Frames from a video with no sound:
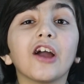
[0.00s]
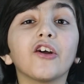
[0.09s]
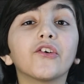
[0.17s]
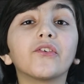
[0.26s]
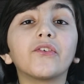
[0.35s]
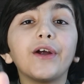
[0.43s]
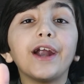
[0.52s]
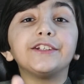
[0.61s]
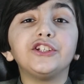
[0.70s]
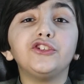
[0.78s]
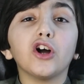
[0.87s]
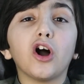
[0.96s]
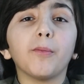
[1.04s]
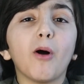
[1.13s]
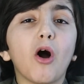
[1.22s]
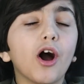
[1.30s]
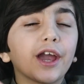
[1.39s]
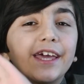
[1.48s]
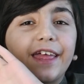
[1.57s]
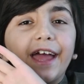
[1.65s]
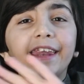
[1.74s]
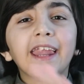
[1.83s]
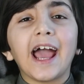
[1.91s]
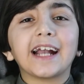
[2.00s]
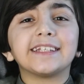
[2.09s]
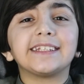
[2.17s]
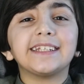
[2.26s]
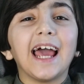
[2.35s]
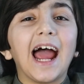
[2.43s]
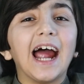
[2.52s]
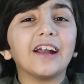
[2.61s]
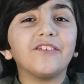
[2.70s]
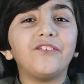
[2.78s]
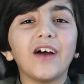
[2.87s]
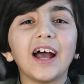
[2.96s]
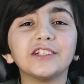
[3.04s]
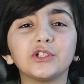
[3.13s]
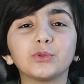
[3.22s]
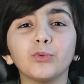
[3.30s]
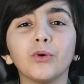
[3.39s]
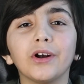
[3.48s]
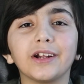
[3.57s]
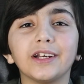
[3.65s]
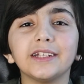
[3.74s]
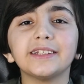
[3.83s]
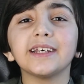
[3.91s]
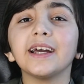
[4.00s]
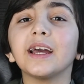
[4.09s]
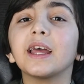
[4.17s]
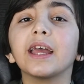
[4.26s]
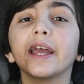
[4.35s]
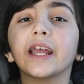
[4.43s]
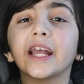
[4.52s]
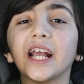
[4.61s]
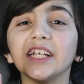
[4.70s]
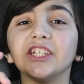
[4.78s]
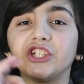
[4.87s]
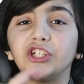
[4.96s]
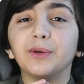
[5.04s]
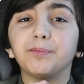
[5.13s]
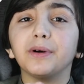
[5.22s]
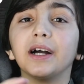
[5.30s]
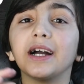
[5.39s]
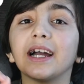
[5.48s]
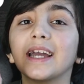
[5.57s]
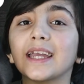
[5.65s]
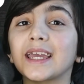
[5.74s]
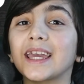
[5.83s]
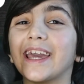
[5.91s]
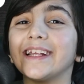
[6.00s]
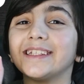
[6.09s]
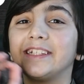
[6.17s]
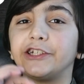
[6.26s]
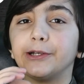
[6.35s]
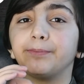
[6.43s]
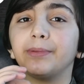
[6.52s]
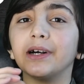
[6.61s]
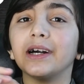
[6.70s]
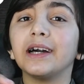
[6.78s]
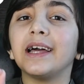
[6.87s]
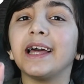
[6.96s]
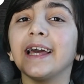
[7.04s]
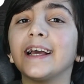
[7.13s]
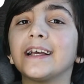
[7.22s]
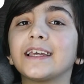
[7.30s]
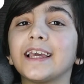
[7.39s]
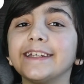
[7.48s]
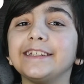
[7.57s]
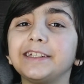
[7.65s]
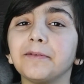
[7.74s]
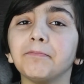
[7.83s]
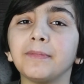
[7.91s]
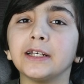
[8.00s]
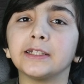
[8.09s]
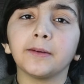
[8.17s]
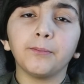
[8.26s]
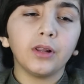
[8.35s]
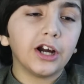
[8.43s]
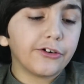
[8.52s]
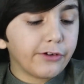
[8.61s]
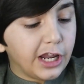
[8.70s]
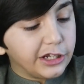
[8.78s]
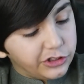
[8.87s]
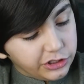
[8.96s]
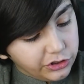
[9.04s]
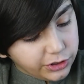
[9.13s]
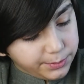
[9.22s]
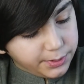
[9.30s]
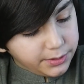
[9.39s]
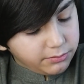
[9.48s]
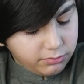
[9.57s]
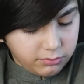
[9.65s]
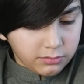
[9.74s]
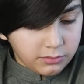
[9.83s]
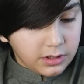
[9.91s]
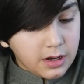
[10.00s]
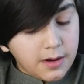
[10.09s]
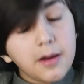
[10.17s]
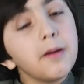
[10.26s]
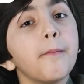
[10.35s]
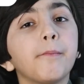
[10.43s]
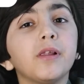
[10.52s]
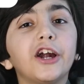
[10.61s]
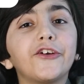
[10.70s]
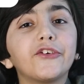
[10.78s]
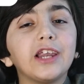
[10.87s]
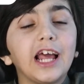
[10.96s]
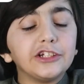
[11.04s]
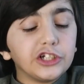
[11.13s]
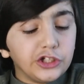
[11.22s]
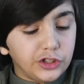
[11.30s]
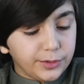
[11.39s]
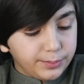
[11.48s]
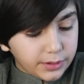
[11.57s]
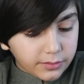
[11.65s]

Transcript: Great job. Okay, the next advanced word is kinship. Kinship. Kinship means blood relationship. Blood relationship.